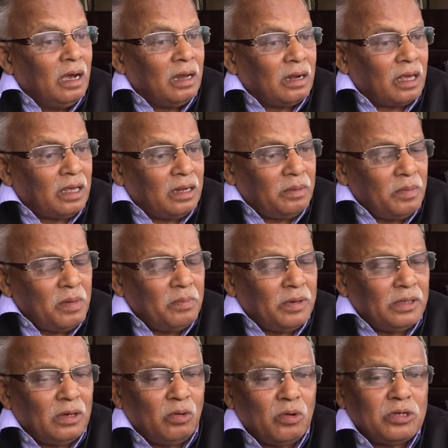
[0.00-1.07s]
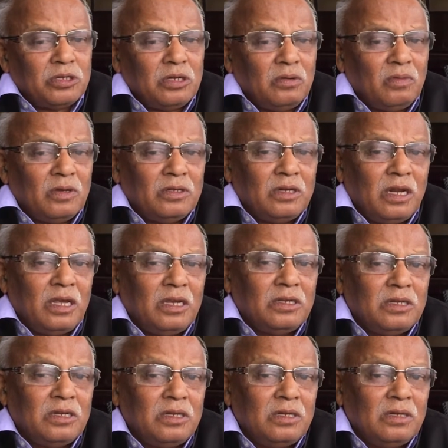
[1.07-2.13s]
And I remember the question was
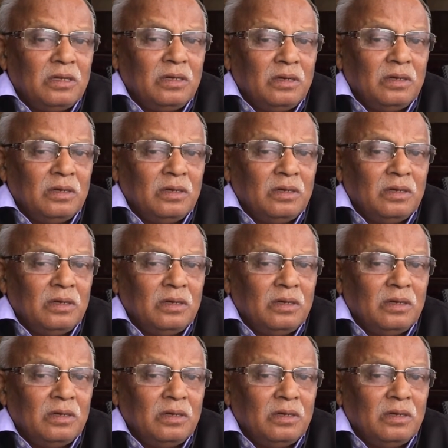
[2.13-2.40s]
raised.